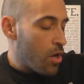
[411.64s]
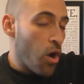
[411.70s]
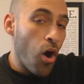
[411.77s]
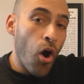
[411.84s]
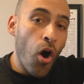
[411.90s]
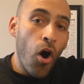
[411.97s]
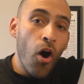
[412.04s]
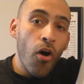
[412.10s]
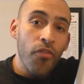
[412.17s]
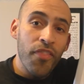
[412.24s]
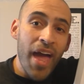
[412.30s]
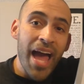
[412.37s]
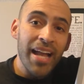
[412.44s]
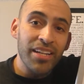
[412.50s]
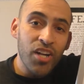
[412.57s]
all
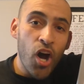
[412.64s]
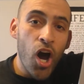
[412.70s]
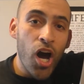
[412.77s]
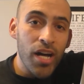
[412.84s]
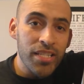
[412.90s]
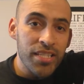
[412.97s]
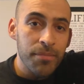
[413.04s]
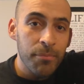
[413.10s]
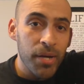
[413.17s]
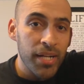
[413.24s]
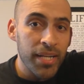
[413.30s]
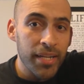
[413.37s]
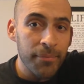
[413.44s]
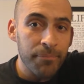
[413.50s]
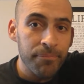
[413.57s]
that cost
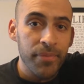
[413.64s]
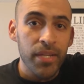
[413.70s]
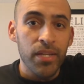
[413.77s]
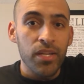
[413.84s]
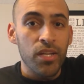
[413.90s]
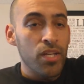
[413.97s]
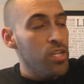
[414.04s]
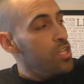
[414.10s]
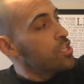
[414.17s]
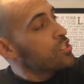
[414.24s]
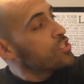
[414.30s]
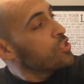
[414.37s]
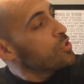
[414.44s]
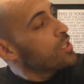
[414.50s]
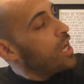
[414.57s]
money.
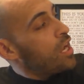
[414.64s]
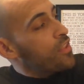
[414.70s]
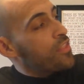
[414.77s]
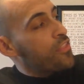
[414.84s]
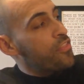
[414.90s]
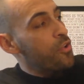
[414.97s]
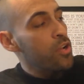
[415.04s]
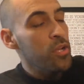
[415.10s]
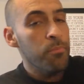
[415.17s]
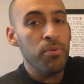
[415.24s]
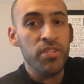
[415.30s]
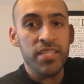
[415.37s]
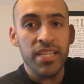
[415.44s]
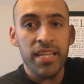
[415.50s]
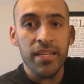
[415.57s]
So you got the
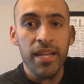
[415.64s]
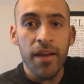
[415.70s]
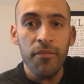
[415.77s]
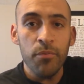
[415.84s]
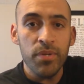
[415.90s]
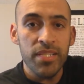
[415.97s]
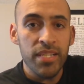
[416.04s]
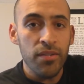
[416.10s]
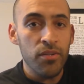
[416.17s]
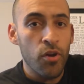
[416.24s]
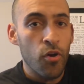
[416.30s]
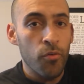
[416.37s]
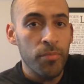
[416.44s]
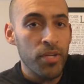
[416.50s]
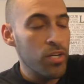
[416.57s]
30%, everyone's selling
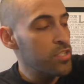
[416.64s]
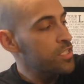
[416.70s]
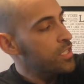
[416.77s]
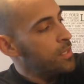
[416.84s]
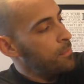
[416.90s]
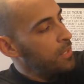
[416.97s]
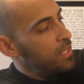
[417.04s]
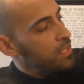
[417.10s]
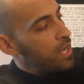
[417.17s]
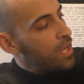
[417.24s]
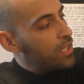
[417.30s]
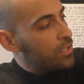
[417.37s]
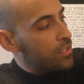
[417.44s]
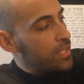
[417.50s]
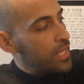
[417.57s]
home, there goes the company
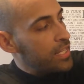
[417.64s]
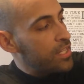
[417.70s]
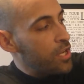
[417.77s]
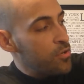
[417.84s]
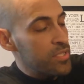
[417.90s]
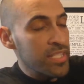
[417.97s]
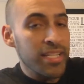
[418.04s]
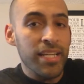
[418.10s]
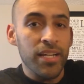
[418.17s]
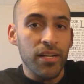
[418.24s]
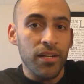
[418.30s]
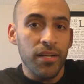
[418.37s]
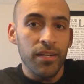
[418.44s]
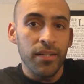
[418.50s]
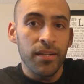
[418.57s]
dollar, it goes in
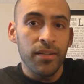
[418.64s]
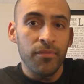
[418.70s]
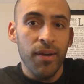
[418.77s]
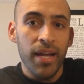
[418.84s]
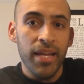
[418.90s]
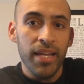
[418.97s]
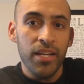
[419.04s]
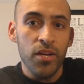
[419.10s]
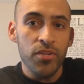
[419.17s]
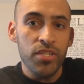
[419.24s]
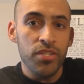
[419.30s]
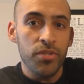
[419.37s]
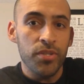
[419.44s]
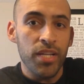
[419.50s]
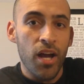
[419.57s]
here, right? It goes
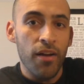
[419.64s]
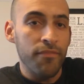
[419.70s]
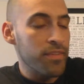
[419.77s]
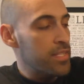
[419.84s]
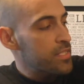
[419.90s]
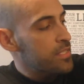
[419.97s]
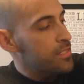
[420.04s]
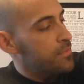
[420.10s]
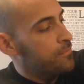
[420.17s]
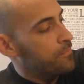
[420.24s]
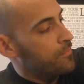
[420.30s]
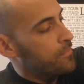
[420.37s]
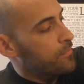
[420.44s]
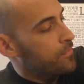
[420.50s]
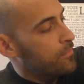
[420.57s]
into the office,
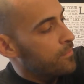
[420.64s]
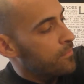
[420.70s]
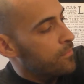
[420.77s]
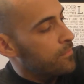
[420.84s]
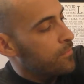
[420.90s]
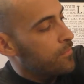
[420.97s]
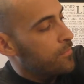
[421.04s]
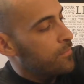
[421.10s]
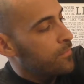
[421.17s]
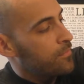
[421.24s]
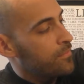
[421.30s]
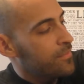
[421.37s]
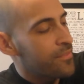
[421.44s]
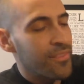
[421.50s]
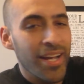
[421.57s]

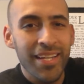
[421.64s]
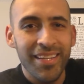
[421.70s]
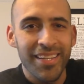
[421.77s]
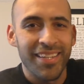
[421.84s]
right?